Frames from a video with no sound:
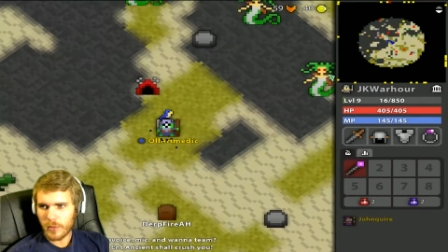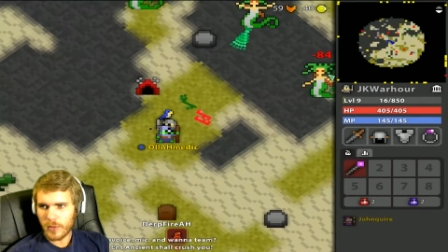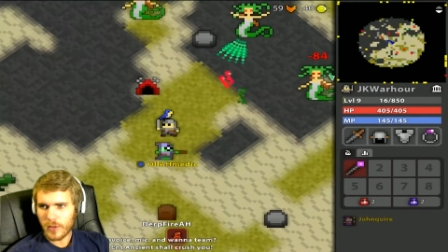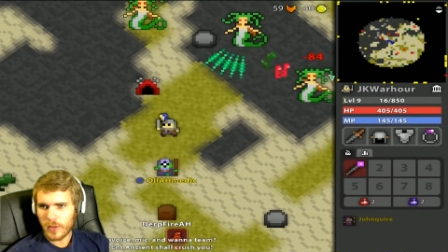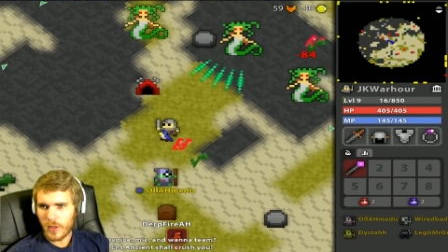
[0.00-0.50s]
see,
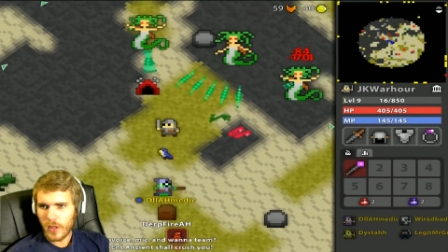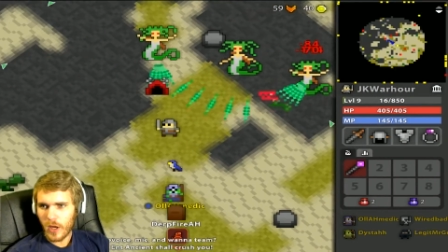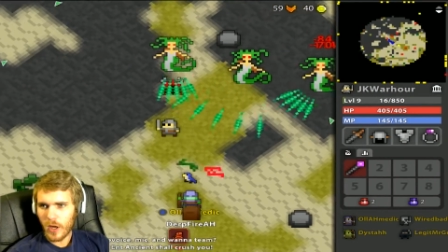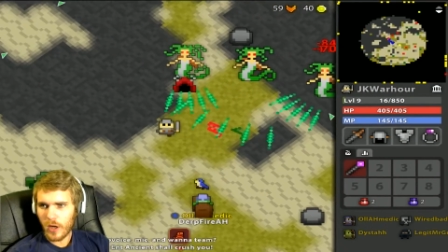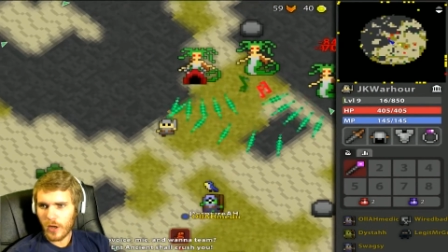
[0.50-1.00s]
can we?
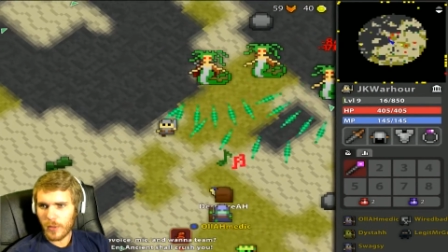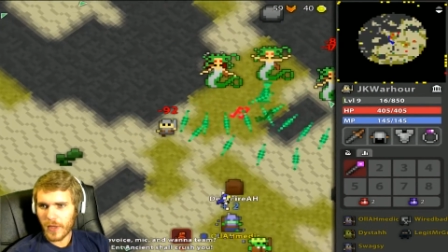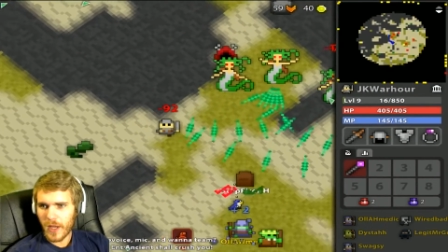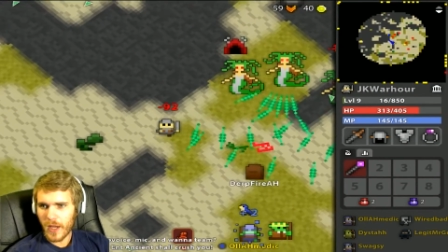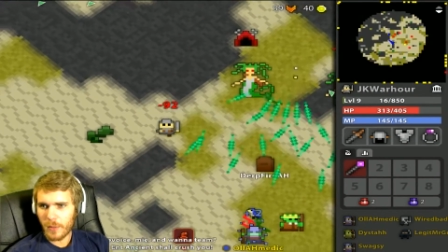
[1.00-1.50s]
Oh
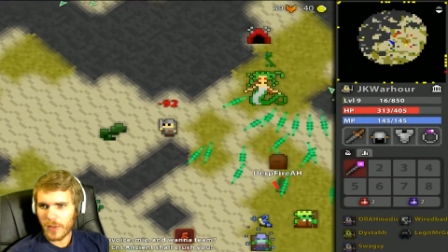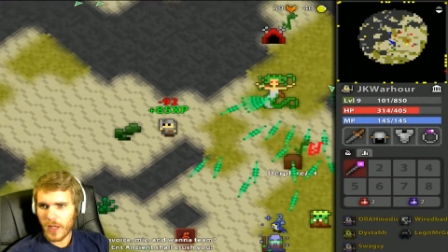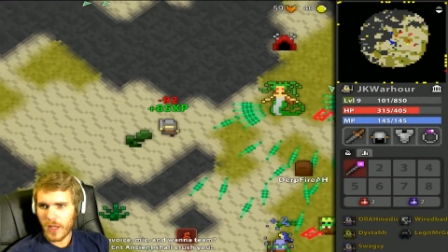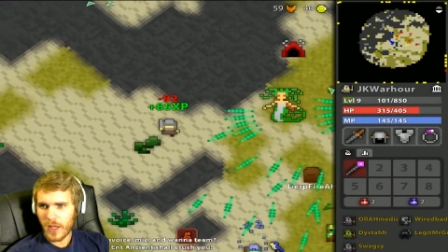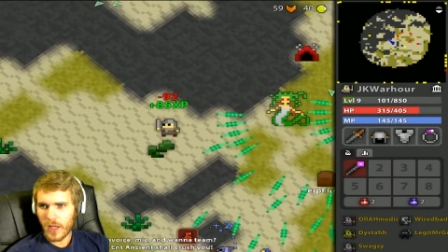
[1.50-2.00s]
my god, we
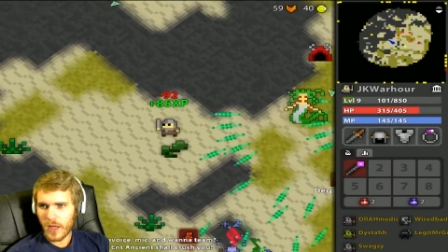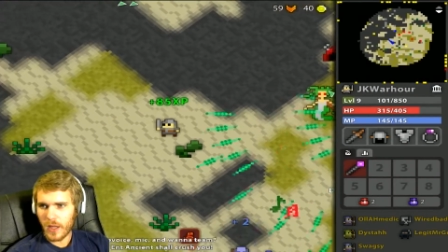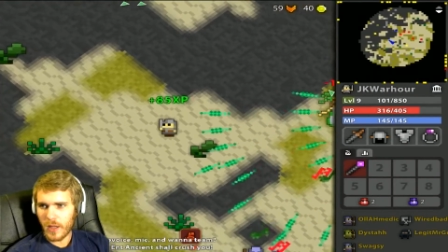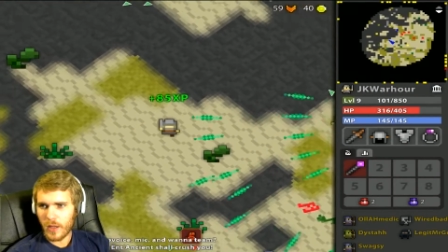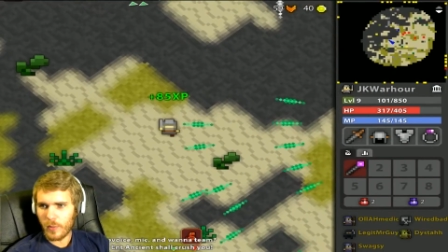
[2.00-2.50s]
can,
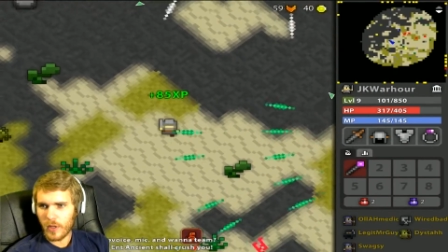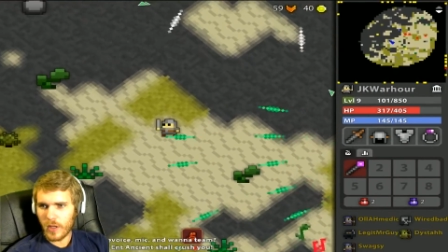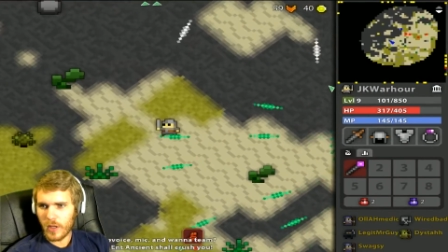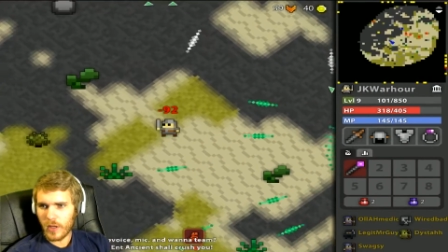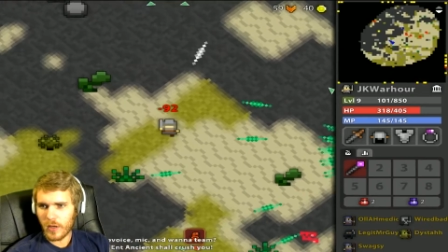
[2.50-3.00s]
and
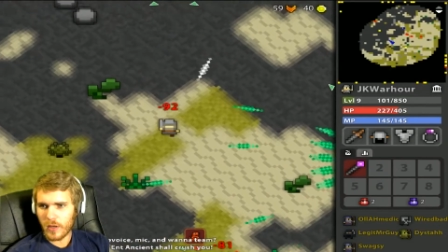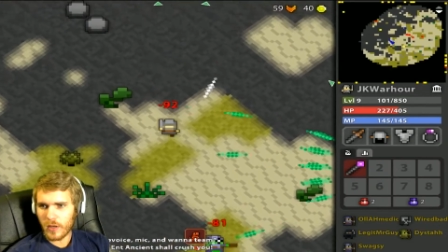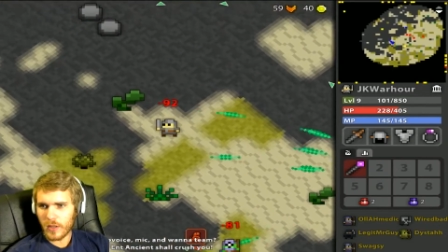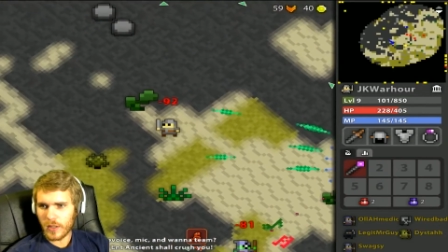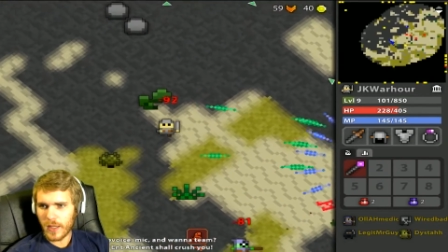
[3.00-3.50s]
we are
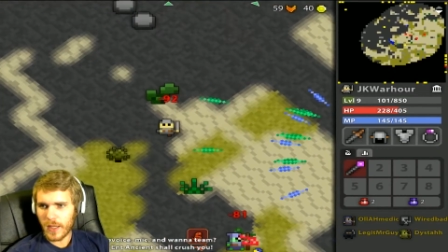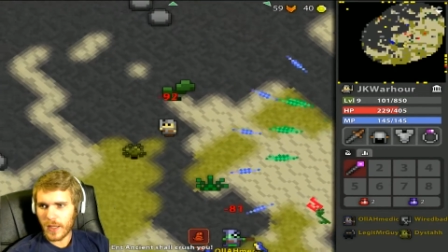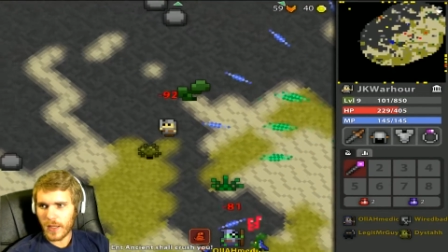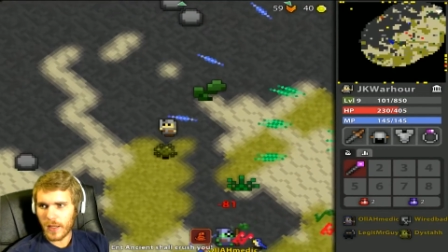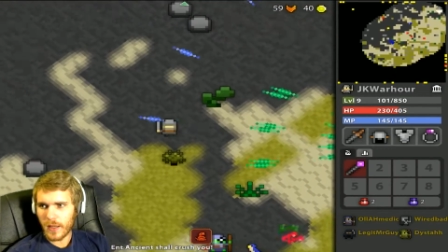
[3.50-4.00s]
gonna
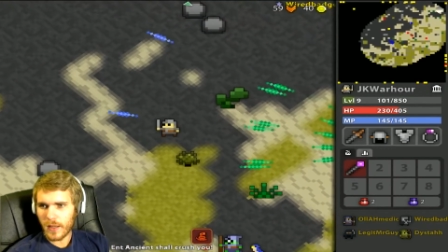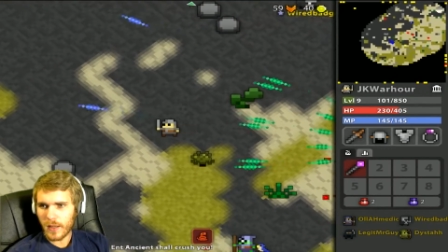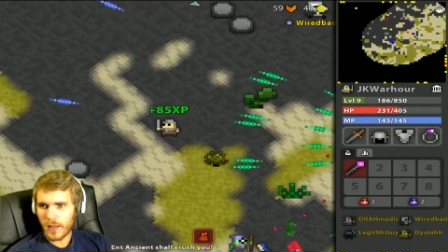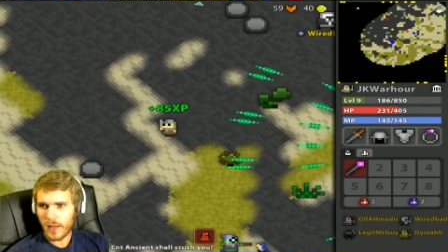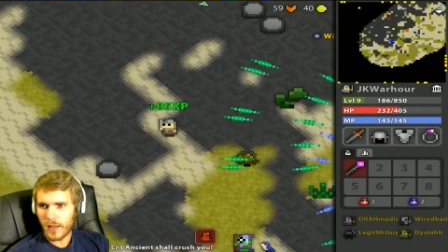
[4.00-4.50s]
die.